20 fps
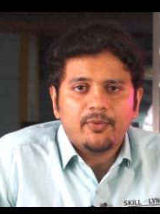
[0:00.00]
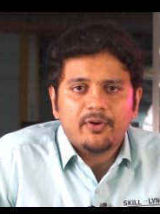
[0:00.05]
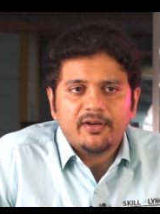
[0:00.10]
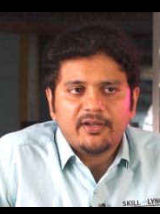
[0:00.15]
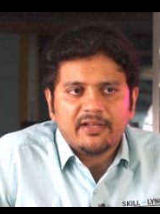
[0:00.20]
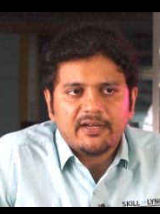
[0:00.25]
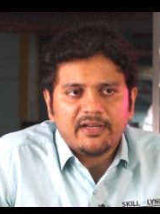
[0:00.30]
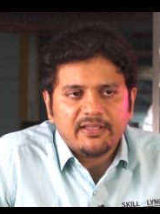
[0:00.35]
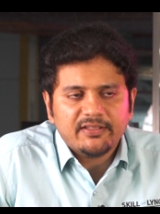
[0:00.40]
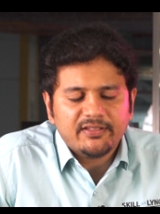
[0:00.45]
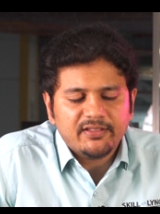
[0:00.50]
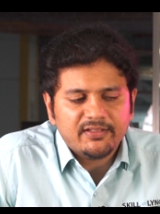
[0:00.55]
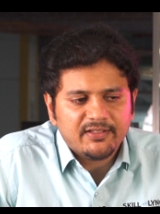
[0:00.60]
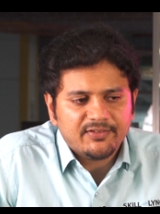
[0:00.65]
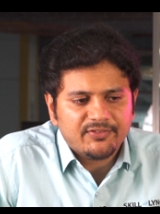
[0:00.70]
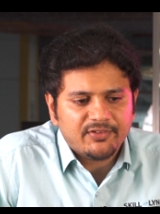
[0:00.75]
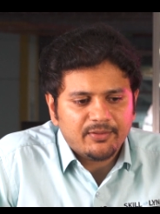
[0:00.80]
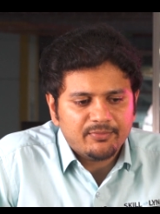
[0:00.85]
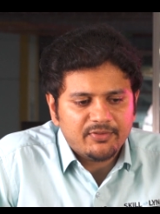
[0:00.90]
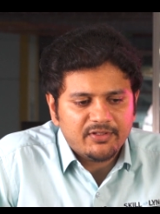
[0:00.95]
point, and I think
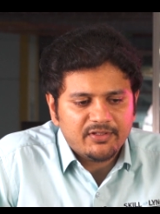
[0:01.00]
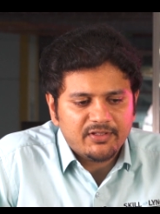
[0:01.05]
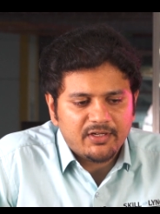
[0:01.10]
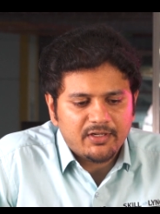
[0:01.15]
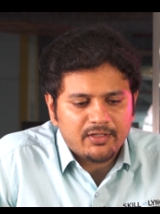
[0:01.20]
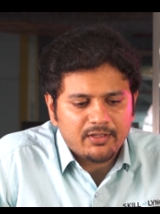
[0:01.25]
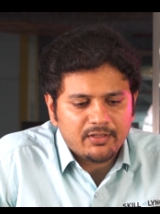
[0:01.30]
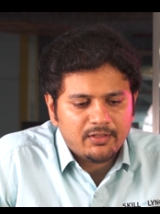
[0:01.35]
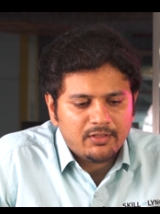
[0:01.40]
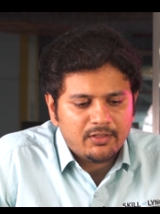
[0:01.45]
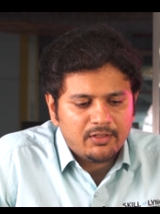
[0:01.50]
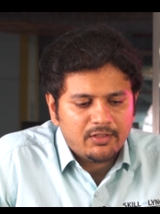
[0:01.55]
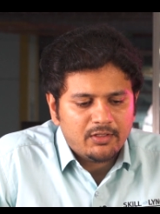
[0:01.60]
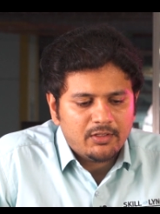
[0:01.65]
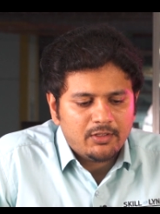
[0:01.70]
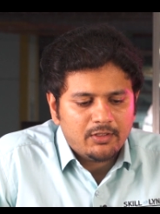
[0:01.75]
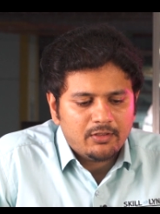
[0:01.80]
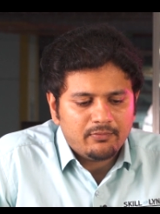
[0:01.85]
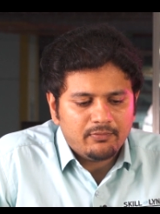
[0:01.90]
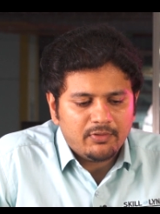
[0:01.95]
that's something that
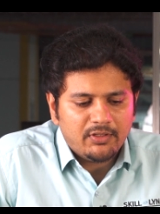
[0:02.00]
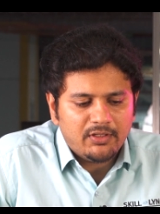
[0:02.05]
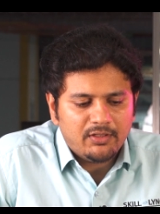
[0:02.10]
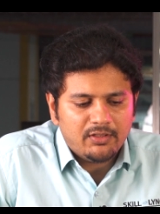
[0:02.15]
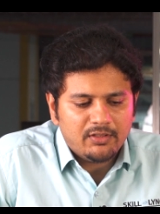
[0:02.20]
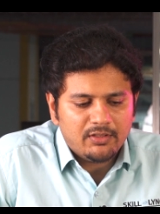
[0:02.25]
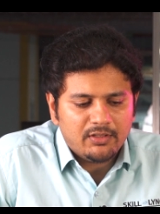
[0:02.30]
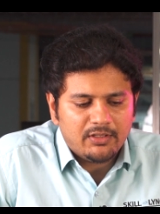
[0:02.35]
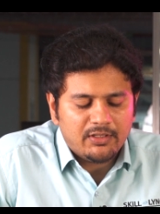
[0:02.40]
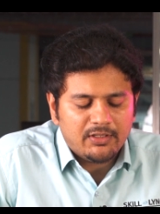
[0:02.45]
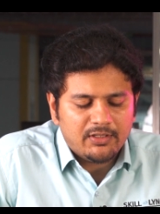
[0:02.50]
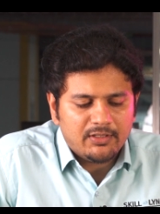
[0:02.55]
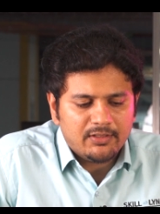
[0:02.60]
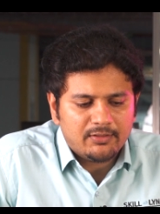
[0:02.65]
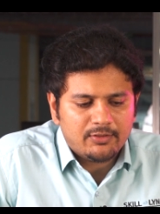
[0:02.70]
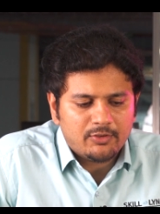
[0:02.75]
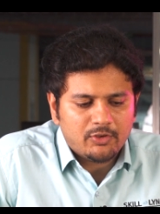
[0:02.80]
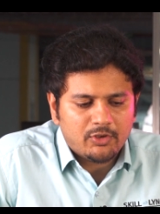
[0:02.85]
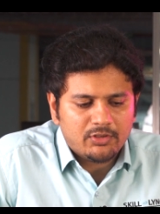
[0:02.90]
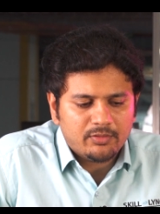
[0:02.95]
we
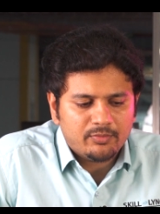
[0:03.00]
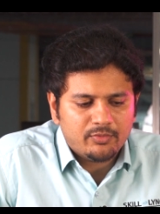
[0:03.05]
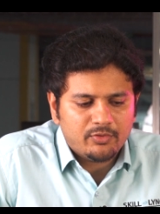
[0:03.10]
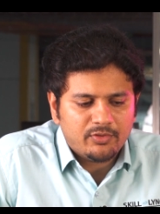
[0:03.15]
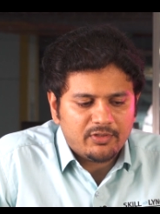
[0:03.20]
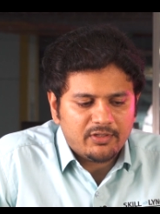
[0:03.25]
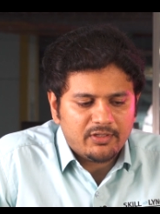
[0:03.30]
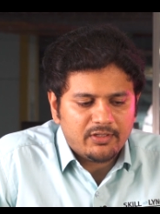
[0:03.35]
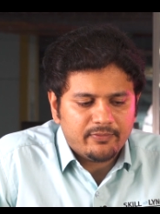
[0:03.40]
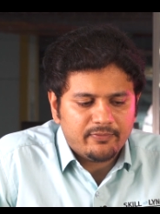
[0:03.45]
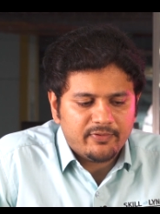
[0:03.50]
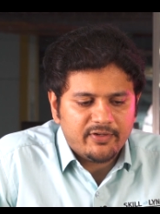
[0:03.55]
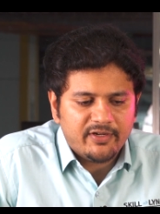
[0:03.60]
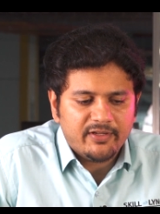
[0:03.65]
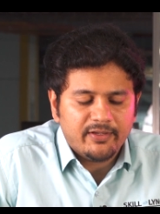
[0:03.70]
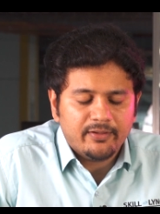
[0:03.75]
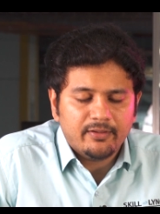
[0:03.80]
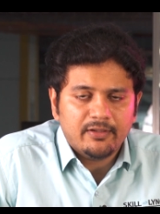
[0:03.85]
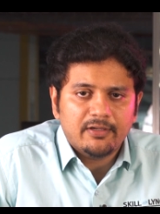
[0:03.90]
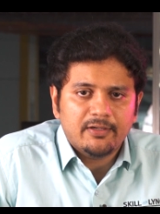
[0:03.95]
uh, thought about every
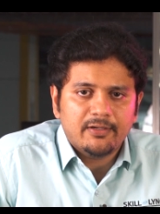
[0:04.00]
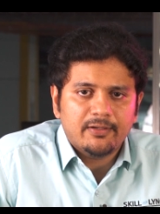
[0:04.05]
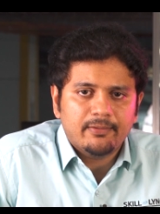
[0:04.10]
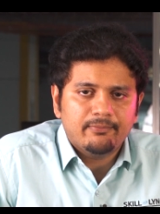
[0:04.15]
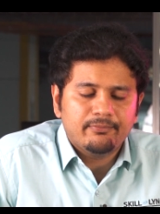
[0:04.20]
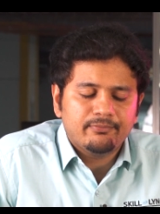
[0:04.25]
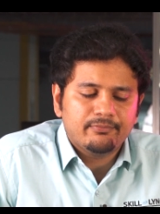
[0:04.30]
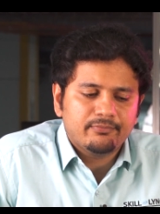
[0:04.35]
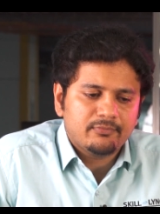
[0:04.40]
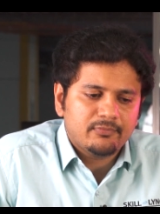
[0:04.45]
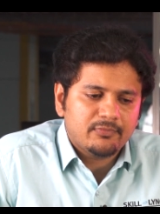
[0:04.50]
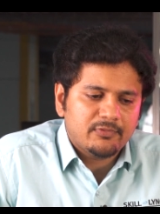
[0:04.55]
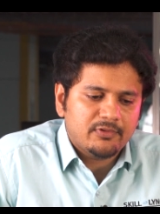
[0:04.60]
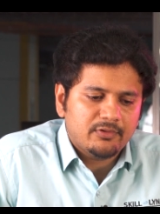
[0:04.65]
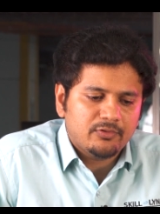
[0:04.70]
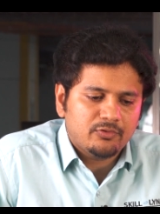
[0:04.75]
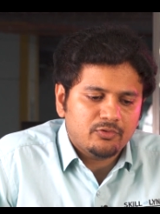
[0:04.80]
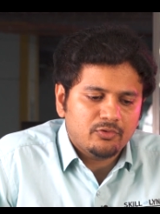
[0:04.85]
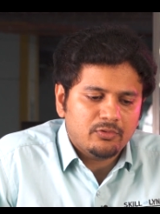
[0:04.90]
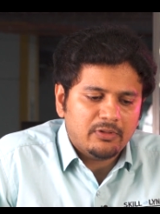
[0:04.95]
day. Um,
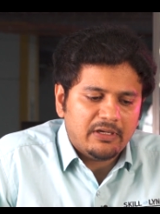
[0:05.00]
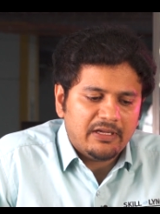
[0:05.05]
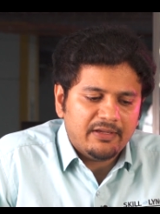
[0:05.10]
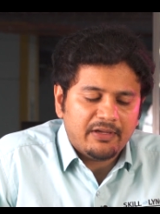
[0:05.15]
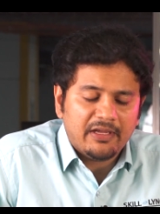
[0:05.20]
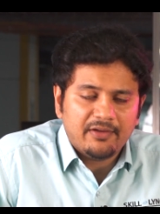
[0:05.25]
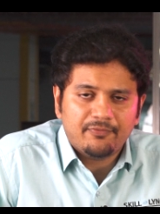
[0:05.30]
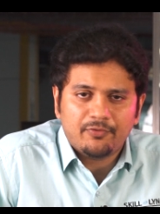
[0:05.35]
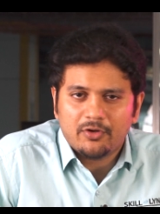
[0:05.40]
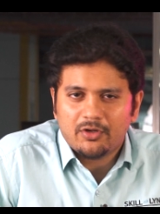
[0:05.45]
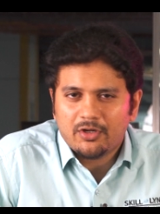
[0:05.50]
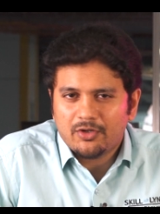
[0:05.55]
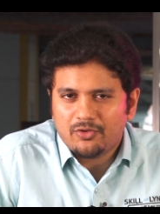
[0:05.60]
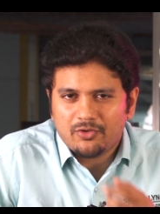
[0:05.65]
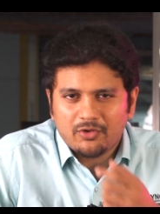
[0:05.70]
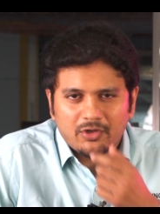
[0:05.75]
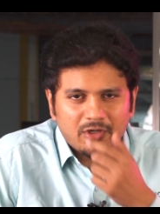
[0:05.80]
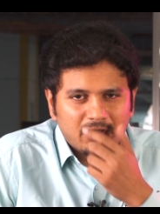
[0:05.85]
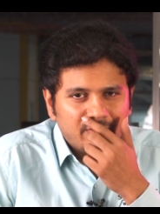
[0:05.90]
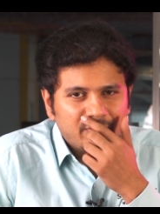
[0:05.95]
so I, I, forgot
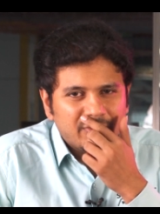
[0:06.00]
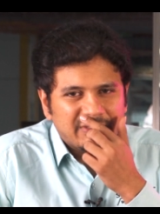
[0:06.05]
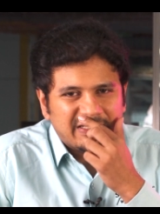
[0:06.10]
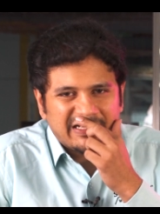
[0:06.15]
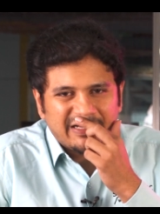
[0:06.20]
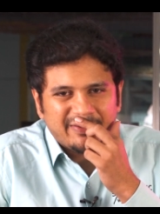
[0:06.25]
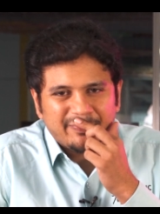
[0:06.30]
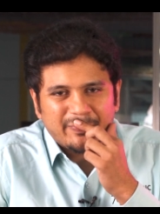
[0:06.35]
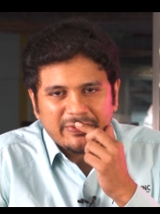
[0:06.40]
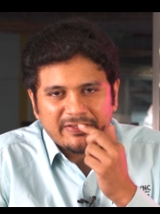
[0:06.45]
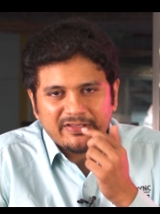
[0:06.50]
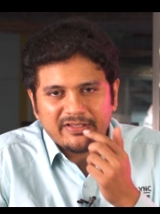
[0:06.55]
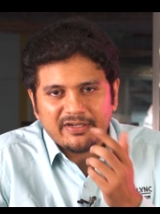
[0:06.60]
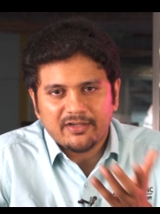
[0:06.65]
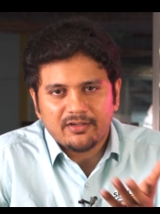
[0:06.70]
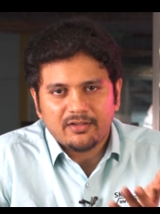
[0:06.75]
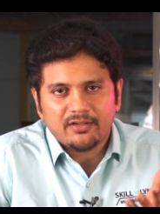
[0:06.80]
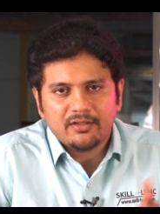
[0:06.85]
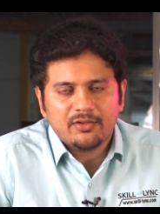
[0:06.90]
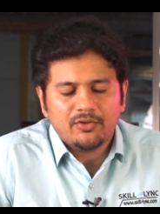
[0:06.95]
to talk about the company
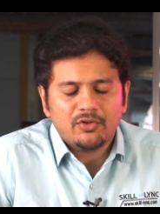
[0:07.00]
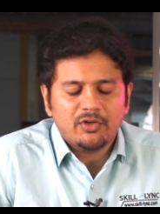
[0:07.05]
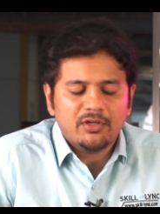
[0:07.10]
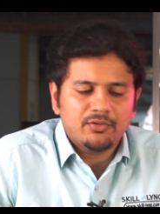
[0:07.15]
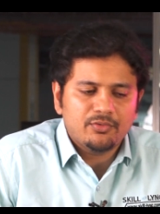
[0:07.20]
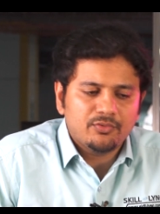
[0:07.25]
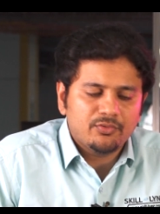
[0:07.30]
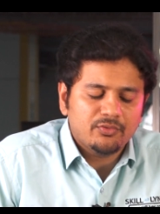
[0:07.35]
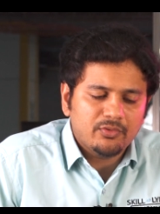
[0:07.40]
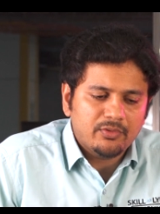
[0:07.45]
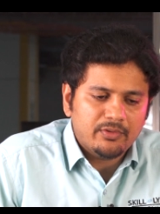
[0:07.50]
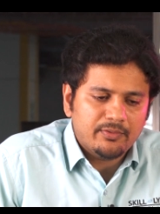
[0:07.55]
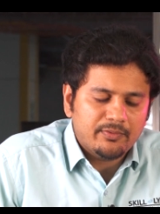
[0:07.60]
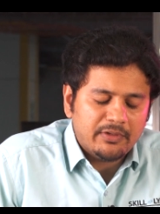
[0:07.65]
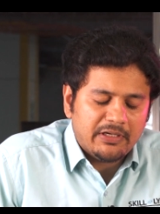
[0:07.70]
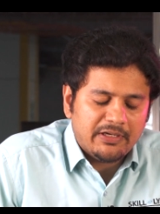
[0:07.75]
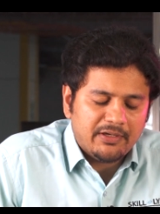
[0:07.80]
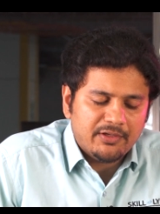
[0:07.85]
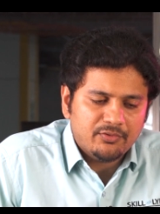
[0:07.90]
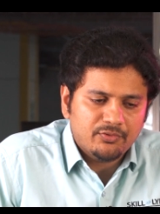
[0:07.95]
that you know
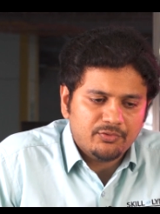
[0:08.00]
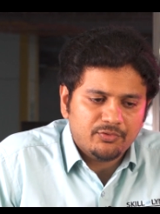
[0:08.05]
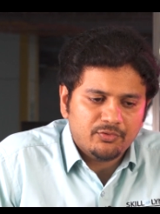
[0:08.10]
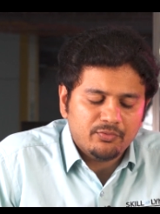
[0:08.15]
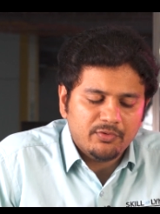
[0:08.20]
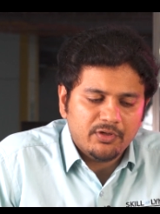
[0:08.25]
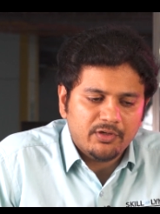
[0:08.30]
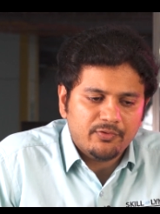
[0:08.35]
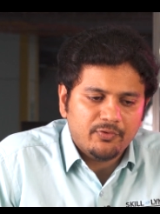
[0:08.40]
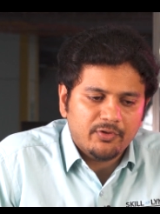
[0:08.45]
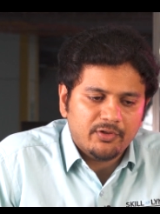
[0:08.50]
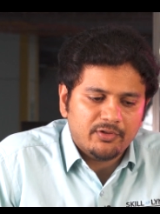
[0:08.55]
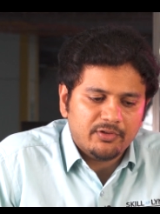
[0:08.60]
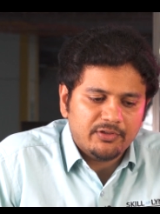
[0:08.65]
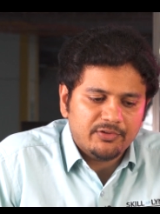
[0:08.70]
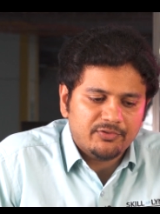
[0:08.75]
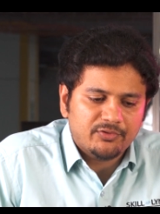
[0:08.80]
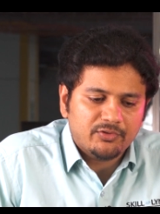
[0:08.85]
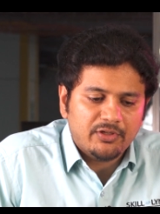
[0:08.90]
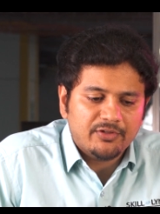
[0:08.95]
I, I, used to work for.
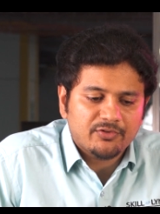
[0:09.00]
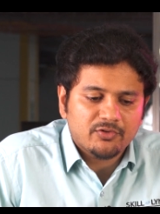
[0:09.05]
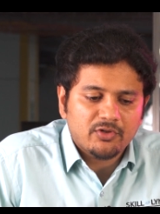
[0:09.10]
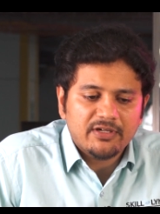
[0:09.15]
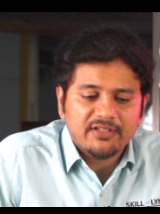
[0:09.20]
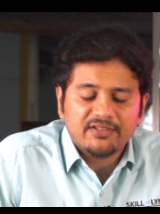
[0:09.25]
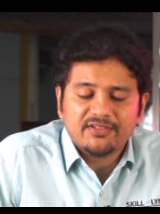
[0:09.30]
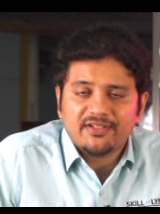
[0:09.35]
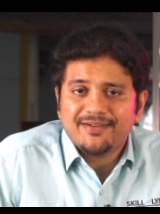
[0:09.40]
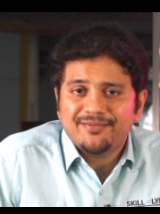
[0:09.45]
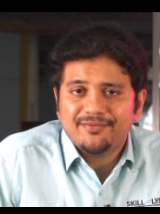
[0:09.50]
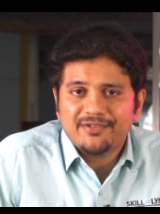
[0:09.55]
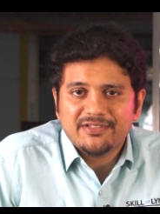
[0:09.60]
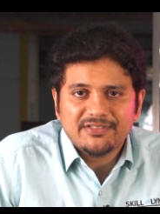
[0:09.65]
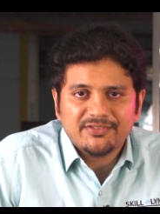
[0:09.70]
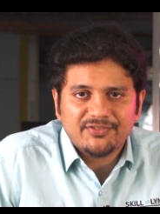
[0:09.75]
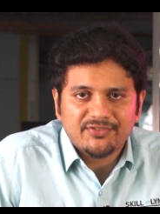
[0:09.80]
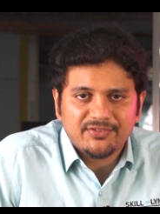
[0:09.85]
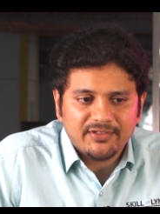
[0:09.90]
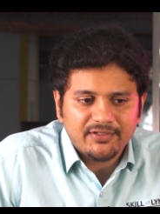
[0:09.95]
It's it's called as
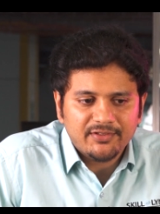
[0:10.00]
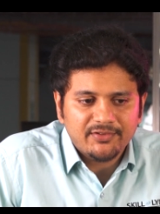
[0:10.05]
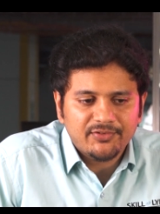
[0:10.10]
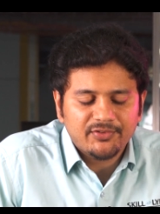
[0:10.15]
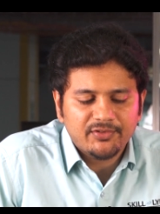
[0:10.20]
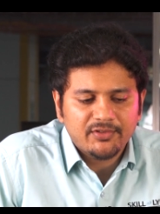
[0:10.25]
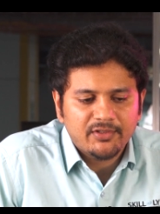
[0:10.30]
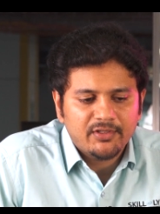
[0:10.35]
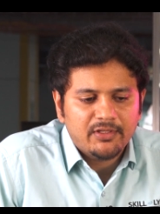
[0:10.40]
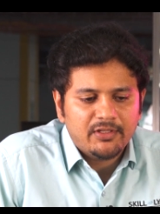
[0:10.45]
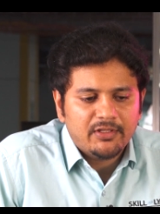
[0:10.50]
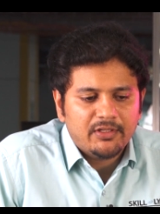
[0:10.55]
Convergent Science.